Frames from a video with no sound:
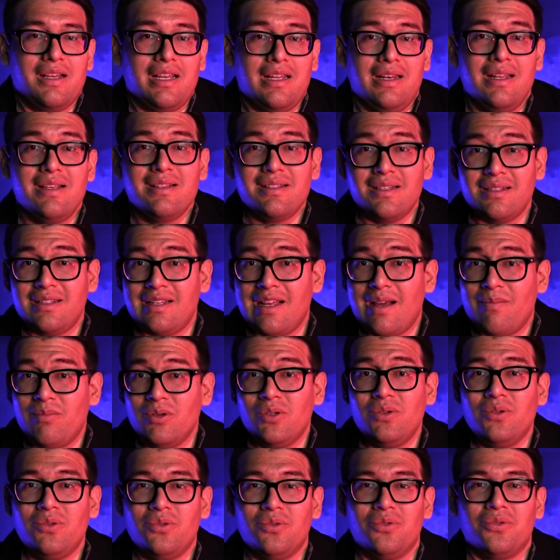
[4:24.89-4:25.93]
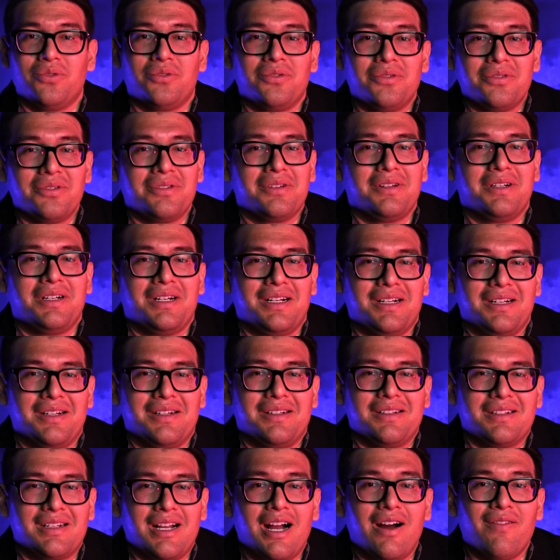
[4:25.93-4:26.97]
it is a taboo
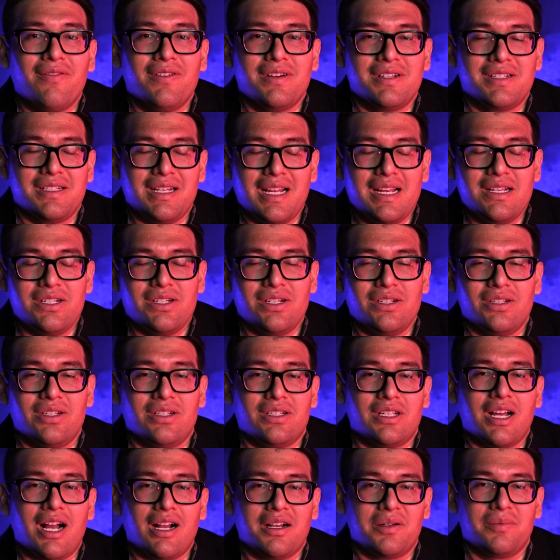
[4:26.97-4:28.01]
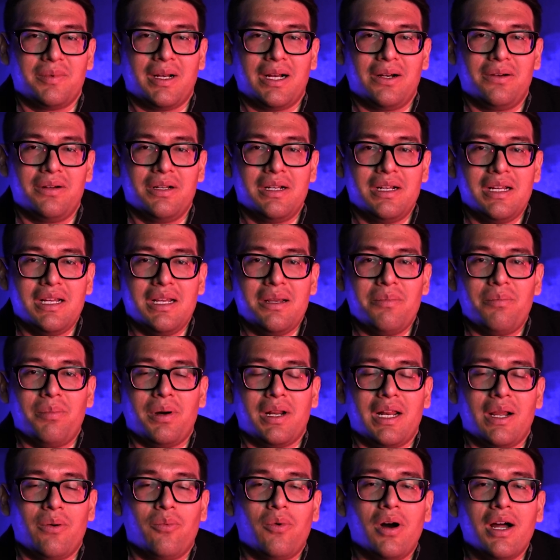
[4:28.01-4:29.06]
conversation to talk about,
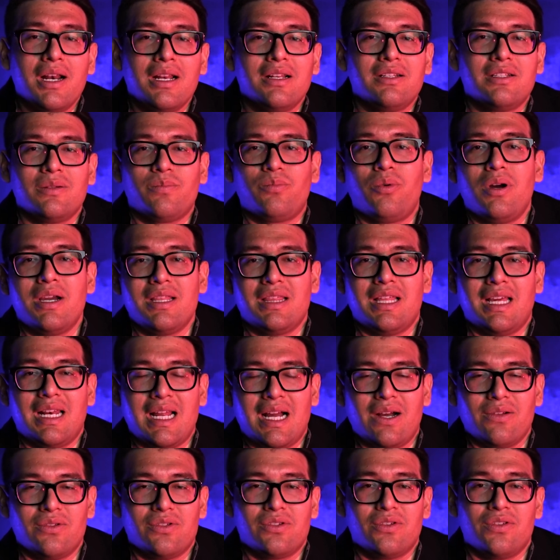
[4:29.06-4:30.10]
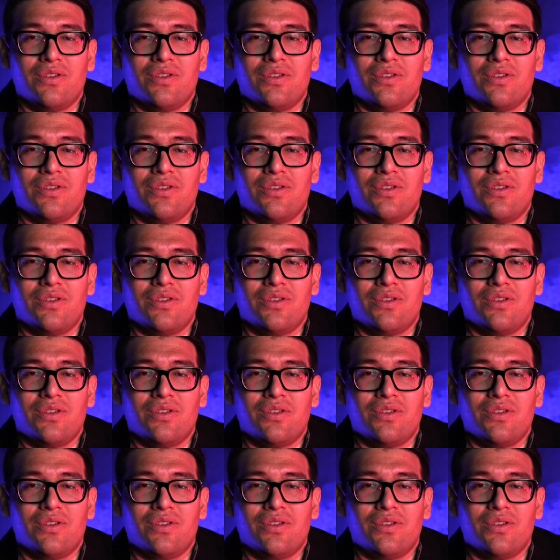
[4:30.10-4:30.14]
but I wanted to point that out.